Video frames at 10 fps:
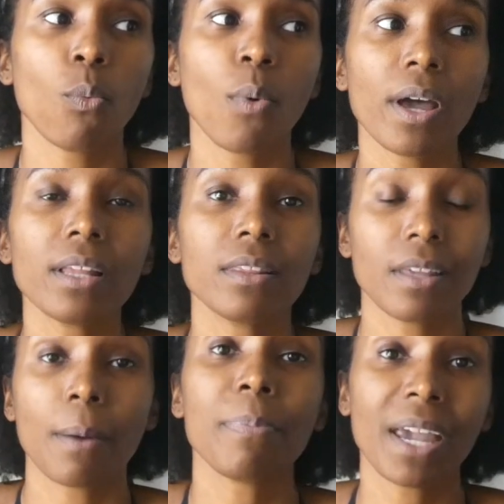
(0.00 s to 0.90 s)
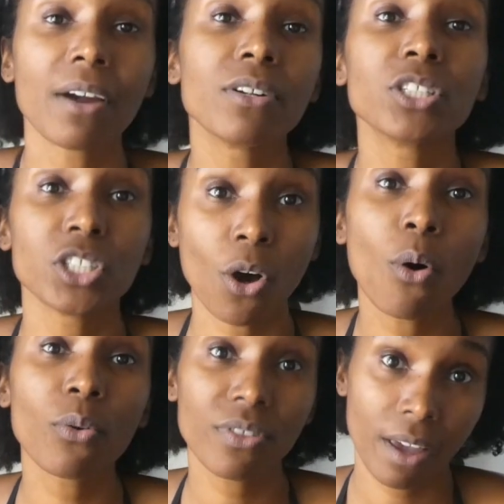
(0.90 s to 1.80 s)
what their parents
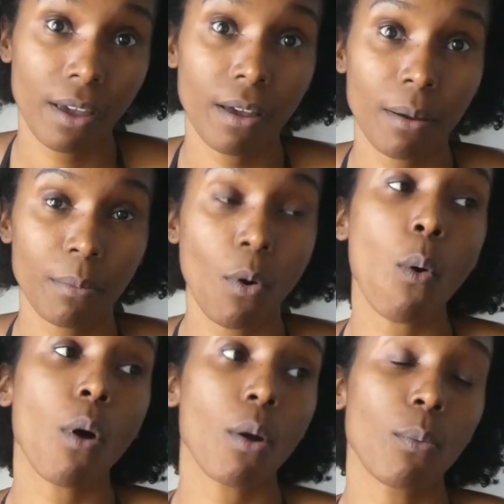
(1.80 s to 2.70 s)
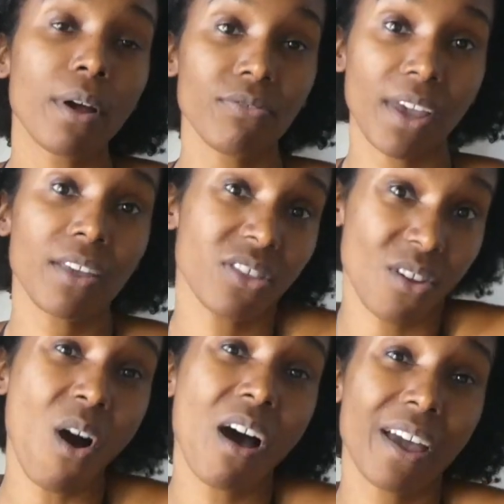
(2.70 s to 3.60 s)
told them or what they
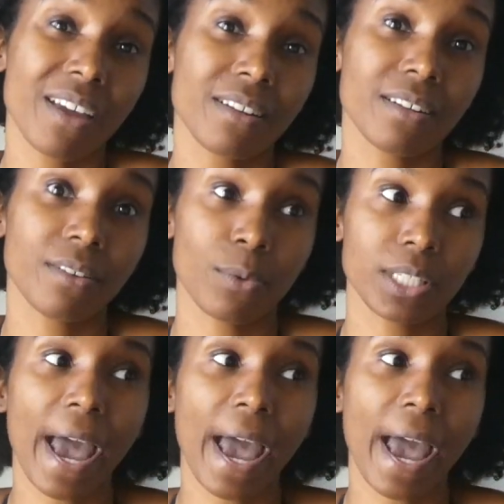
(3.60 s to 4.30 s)
thought was